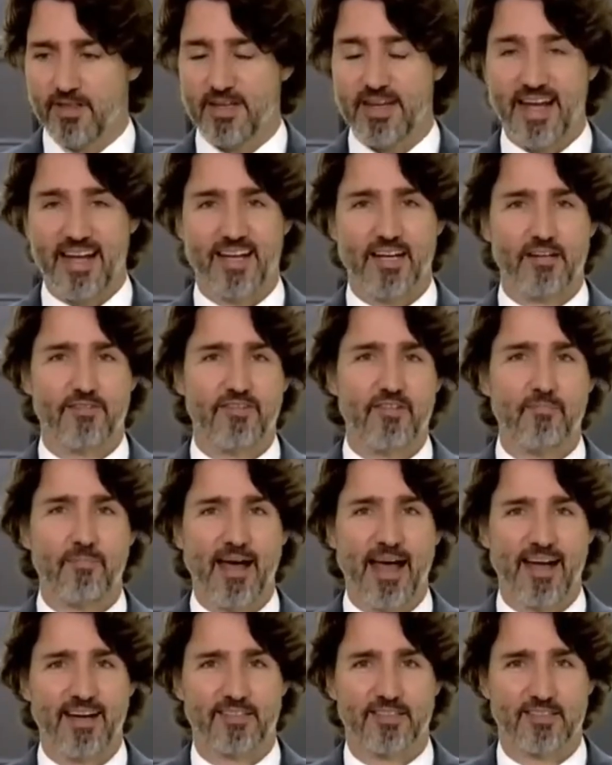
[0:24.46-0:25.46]
the negative
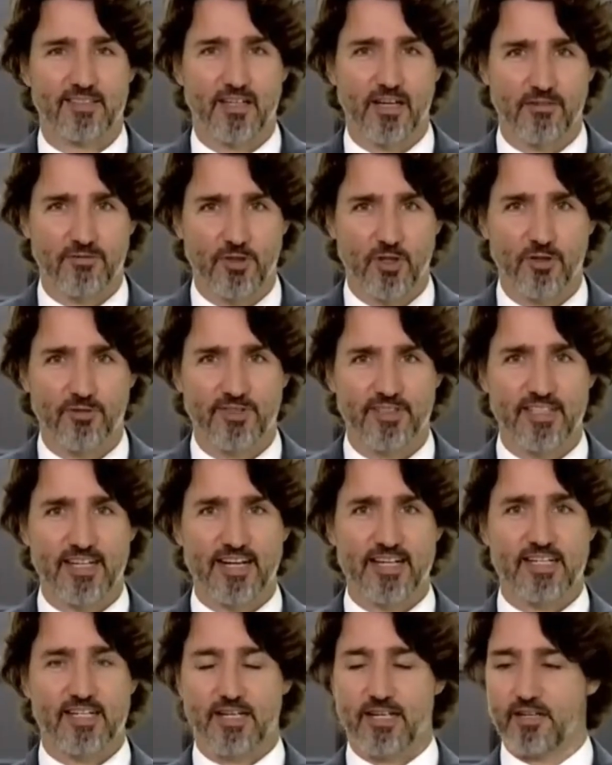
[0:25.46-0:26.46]
impacts of COVID
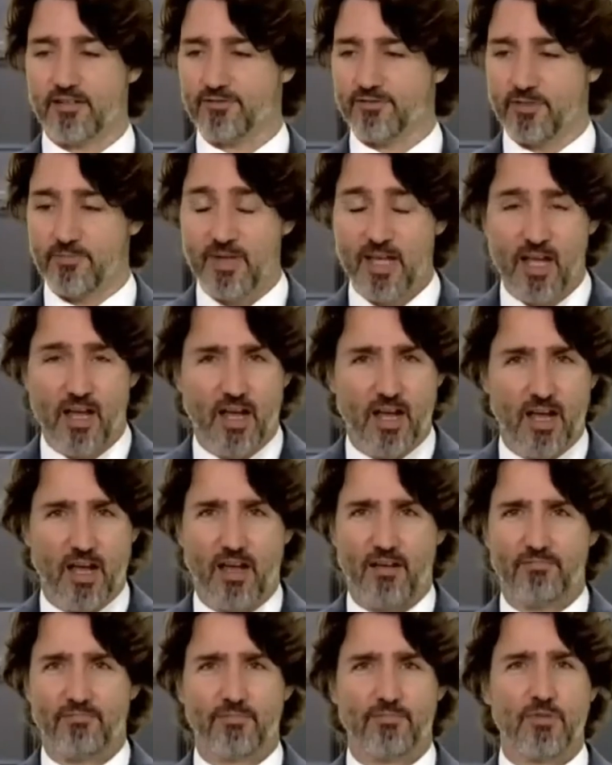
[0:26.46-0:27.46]
19 from
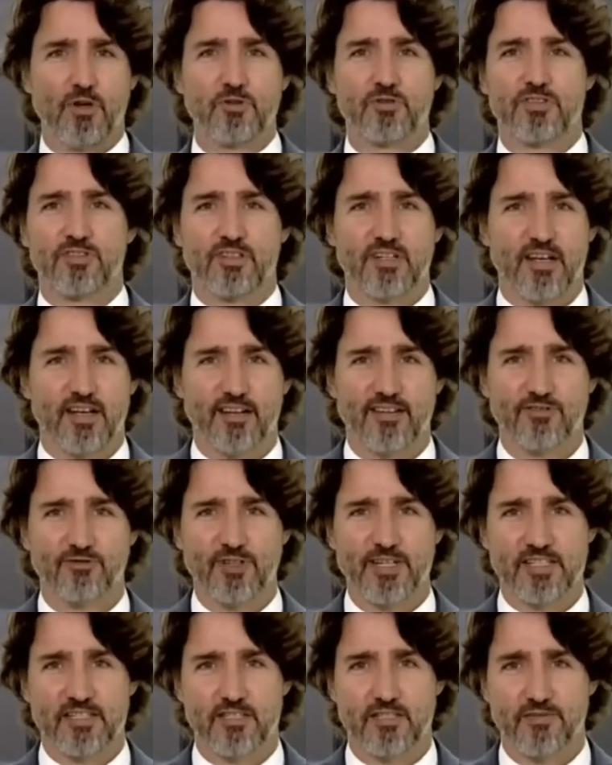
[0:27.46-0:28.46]
uh, most uh,
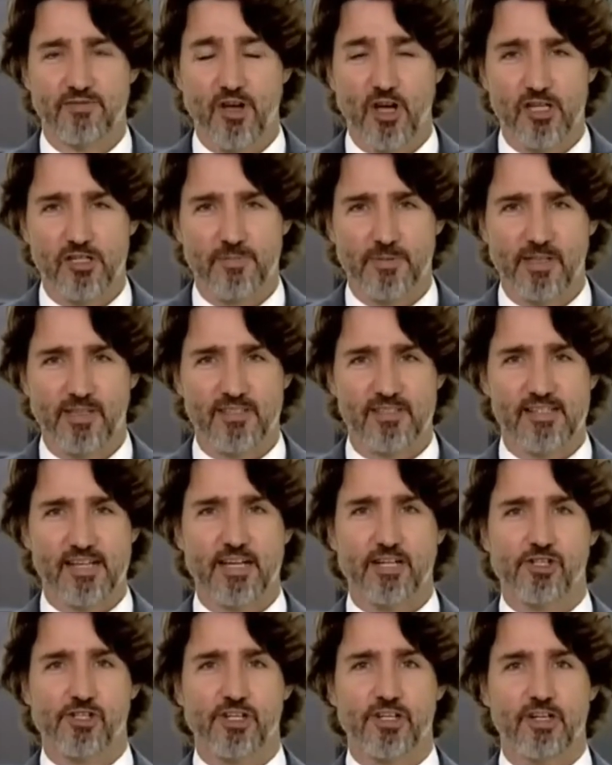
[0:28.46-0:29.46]
risks of
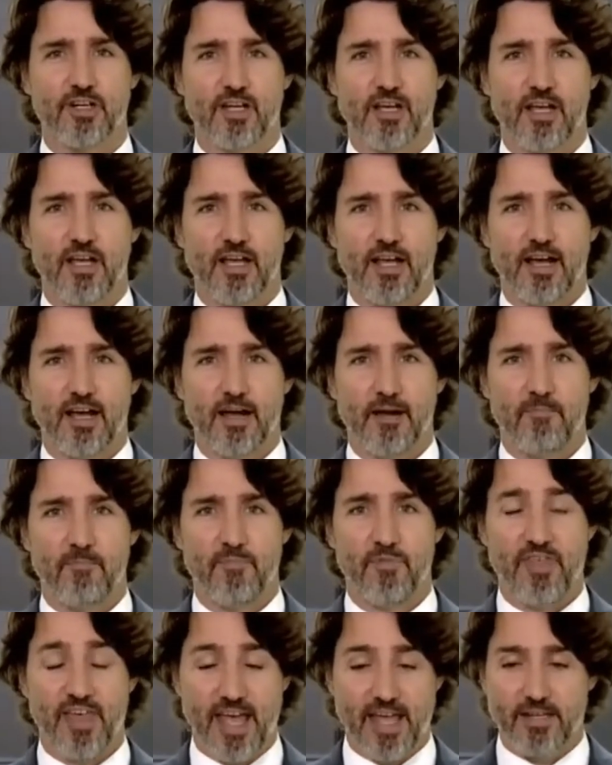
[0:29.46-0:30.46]
hospitalization, um,
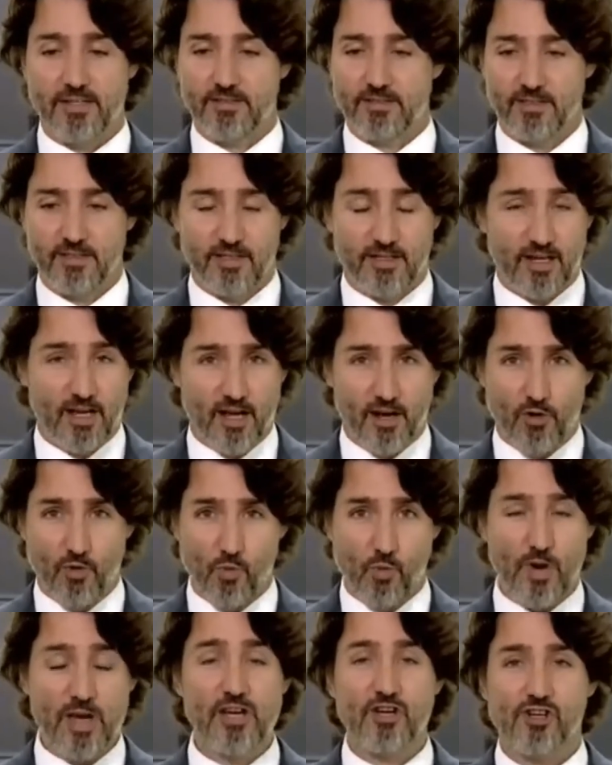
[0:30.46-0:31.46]
then uh,
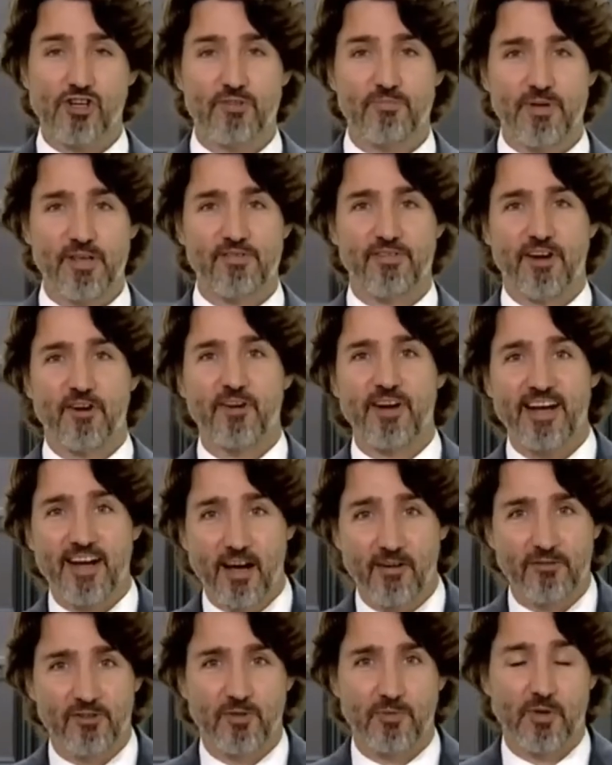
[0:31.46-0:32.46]
we should be very
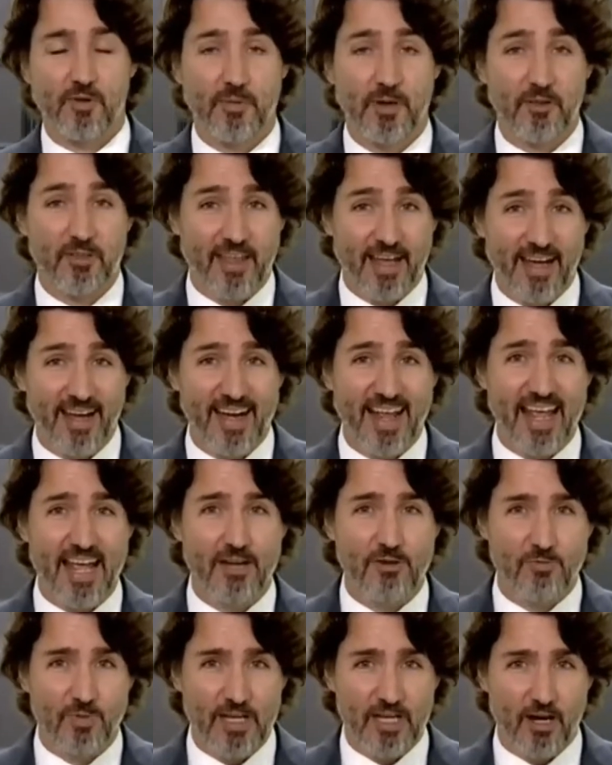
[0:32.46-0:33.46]
comfortable about that,
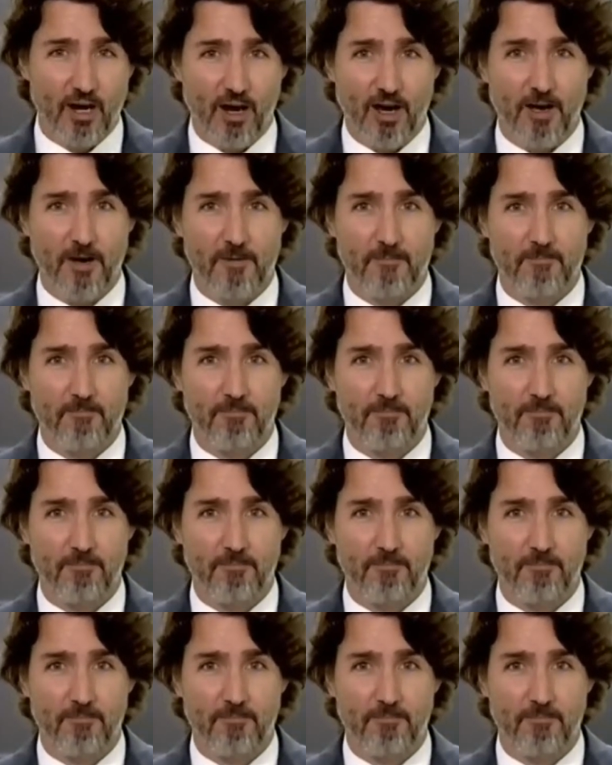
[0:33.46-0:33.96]
and we are.